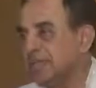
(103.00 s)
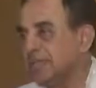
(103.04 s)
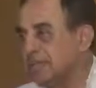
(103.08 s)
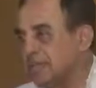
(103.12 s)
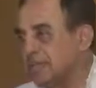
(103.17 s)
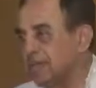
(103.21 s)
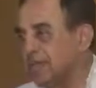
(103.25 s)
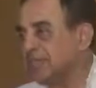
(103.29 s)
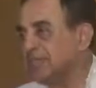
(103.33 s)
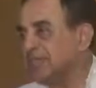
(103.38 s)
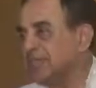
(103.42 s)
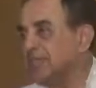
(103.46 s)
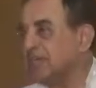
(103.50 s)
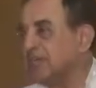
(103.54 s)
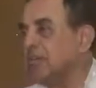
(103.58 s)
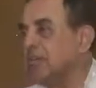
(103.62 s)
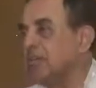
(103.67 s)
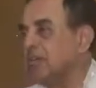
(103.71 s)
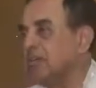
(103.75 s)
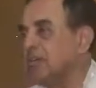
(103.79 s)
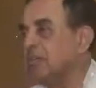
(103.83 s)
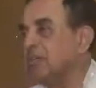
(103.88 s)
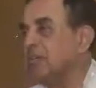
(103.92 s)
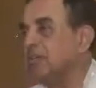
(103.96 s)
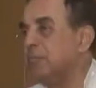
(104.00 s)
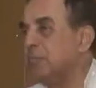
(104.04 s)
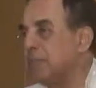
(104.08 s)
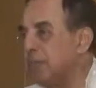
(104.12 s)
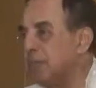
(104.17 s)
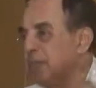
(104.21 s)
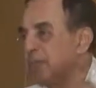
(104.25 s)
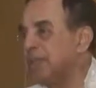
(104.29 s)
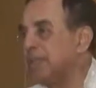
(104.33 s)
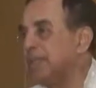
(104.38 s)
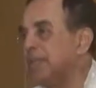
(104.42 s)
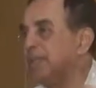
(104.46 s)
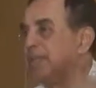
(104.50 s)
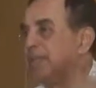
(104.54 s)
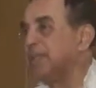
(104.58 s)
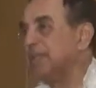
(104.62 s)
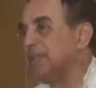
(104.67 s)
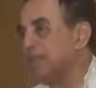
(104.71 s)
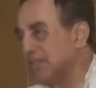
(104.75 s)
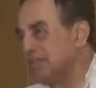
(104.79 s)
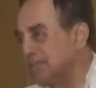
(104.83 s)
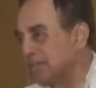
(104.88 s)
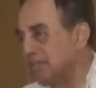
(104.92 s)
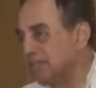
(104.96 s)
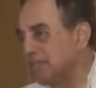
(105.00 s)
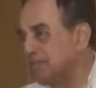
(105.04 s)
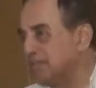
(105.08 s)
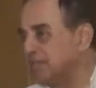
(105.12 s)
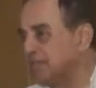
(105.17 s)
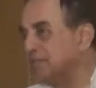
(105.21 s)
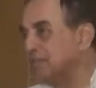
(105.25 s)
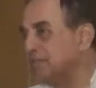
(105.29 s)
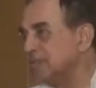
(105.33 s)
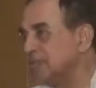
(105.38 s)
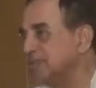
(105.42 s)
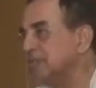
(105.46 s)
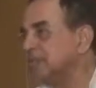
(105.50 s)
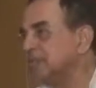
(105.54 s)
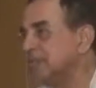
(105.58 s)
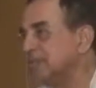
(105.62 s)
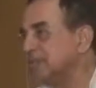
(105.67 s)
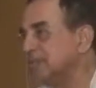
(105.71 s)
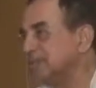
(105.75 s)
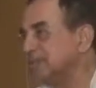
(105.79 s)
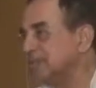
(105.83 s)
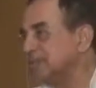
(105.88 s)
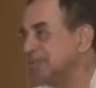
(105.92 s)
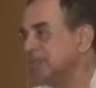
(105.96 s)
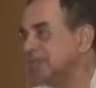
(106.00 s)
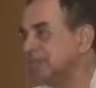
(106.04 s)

not for bonding with other Hindus.